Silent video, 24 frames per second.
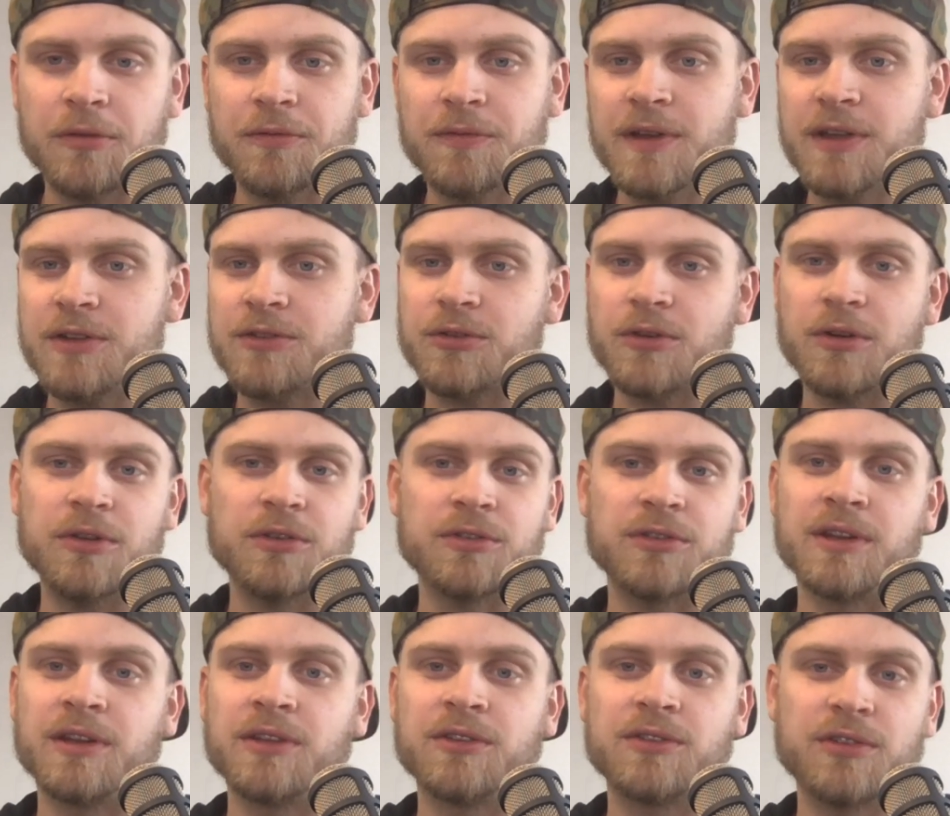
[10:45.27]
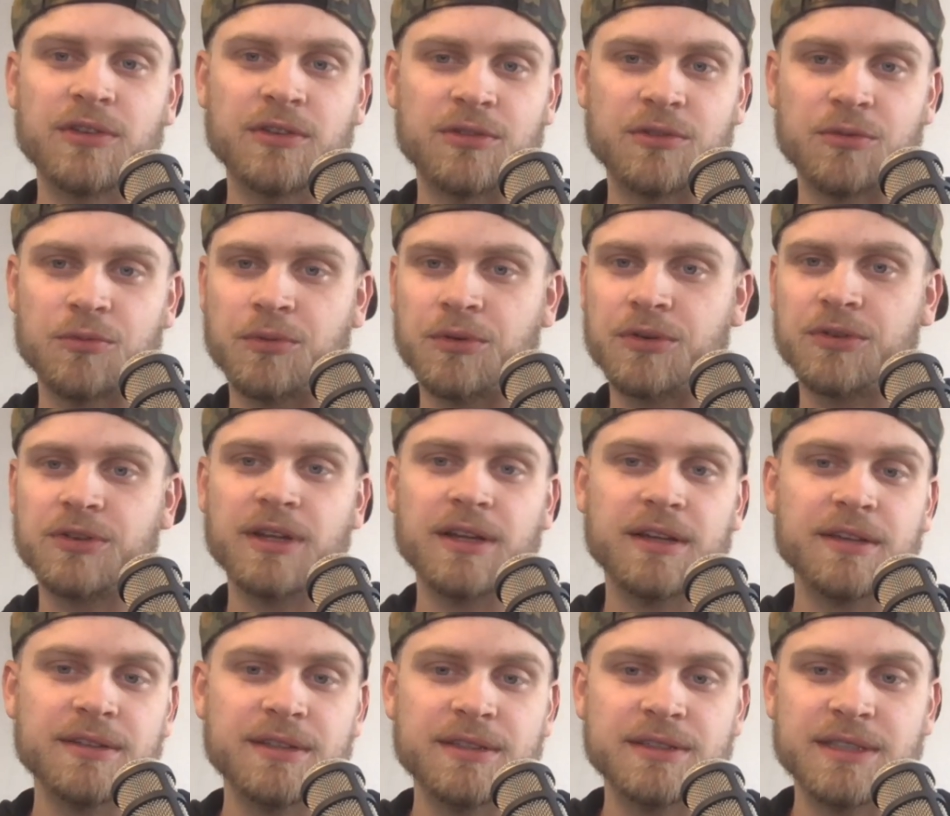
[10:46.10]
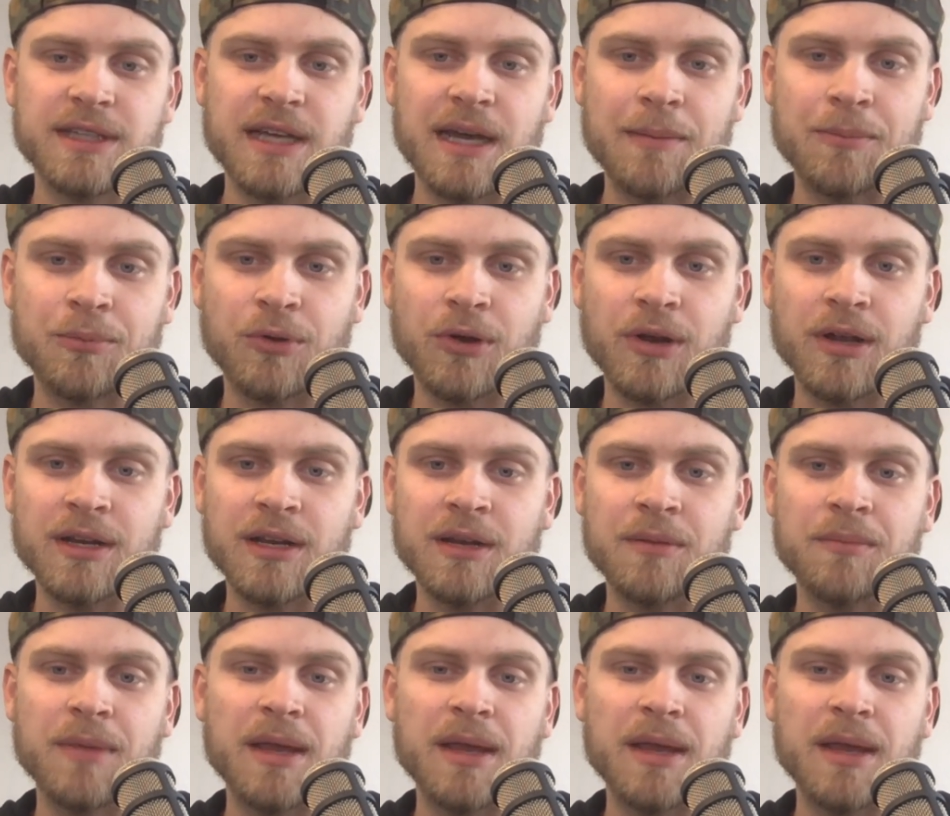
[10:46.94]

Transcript: features and it's just ridiculously upgraded,